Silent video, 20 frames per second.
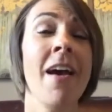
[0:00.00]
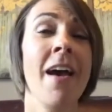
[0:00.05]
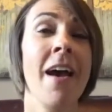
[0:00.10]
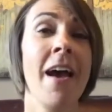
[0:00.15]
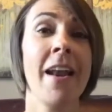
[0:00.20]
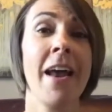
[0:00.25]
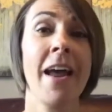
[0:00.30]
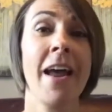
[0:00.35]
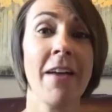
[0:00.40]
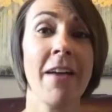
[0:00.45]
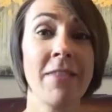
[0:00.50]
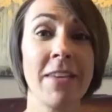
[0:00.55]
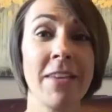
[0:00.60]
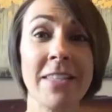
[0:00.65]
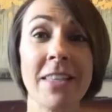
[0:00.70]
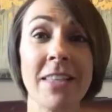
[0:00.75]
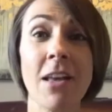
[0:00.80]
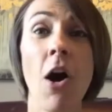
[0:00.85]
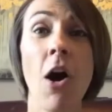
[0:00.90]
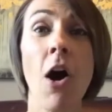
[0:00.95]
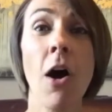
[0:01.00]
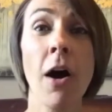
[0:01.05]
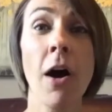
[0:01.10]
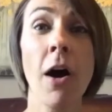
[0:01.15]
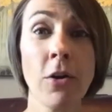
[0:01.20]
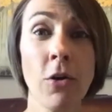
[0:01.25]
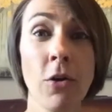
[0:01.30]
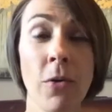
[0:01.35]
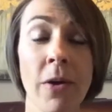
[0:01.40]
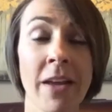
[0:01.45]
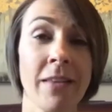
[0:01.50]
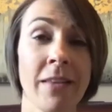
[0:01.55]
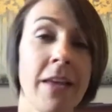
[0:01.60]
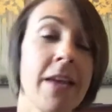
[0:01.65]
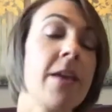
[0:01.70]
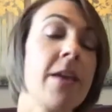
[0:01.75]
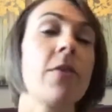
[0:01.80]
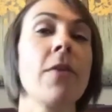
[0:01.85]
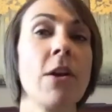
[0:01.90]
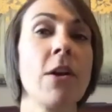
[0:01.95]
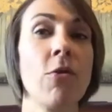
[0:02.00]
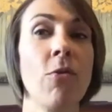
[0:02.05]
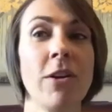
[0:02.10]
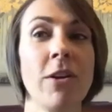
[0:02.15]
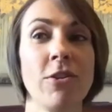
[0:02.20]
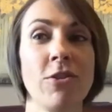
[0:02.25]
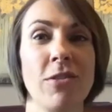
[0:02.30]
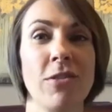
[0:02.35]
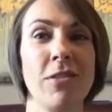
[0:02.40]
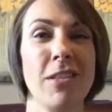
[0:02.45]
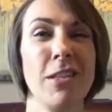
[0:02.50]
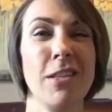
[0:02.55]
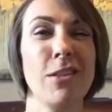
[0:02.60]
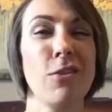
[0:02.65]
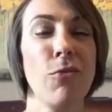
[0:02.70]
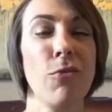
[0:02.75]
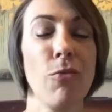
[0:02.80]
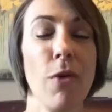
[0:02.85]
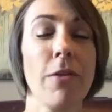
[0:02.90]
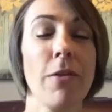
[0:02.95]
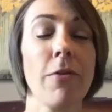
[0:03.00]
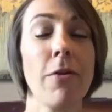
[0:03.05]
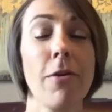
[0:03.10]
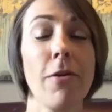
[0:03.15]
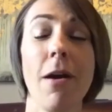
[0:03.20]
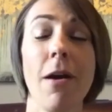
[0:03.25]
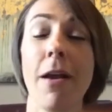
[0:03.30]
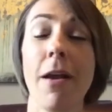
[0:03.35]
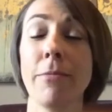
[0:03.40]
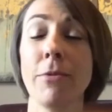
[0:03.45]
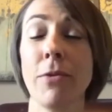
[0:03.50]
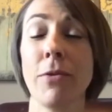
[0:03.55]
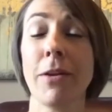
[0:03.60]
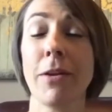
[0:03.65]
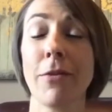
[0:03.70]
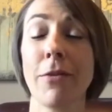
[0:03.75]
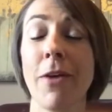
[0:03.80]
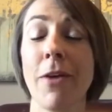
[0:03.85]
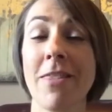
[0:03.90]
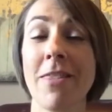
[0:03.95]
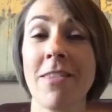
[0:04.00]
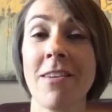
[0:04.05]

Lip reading: And I have these ongoing lingering questions as to whether or not I'm doing the right